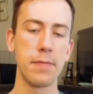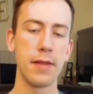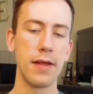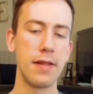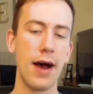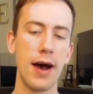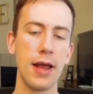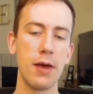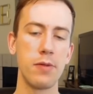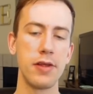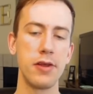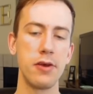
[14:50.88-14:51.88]
Not
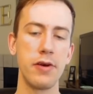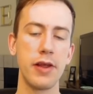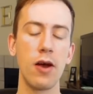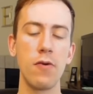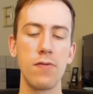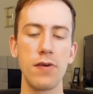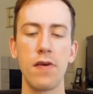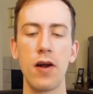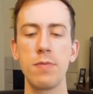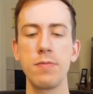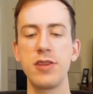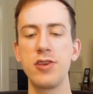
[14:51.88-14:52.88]
able to do it. He
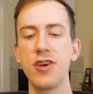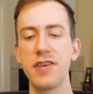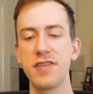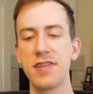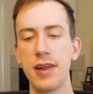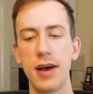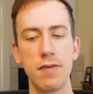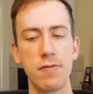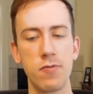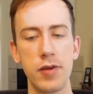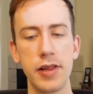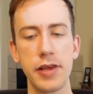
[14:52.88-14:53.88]
overfarmed just enough.
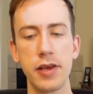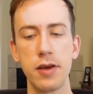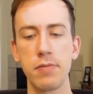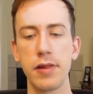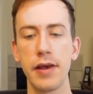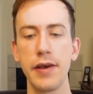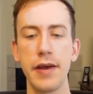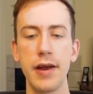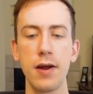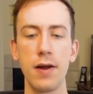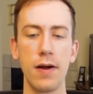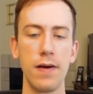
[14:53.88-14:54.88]
Really good play
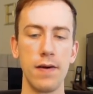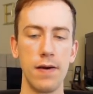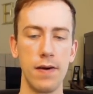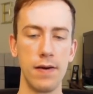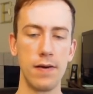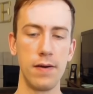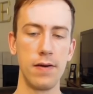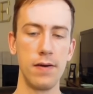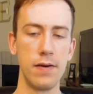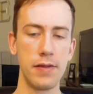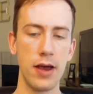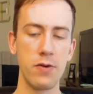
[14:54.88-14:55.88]
there.
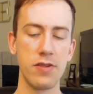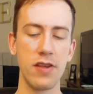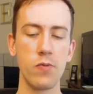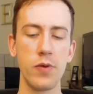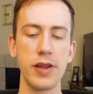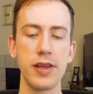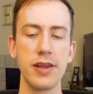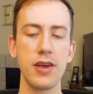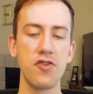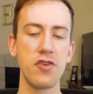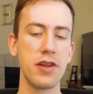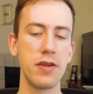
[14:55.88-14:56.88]
That was his win
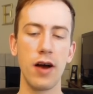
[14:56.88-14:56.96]
condition.